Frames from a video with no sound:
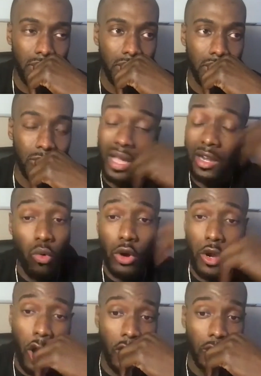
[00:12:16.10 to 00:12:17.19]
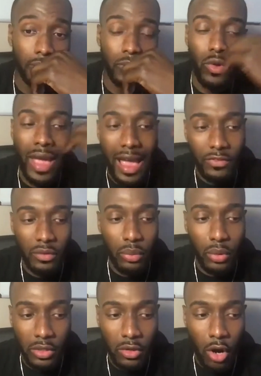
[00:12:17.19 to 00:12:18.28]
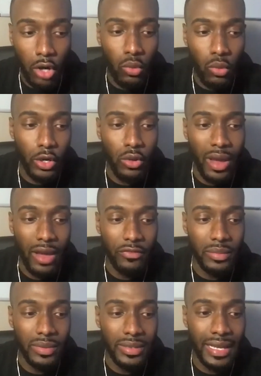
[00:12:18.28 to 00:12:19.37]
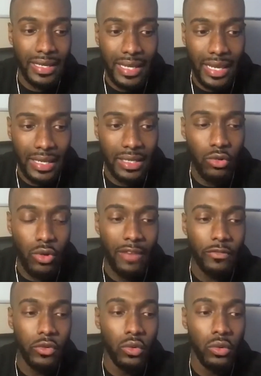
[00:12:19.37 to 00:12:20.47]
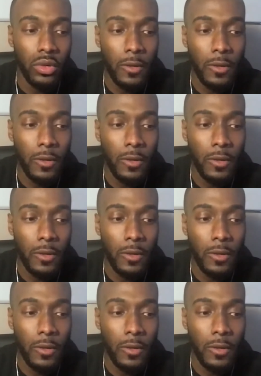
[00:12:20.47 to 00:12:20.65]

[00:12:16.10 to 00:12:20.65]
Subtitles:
you got to work hard. You have to put in hard work. You have to be dedicated. You have to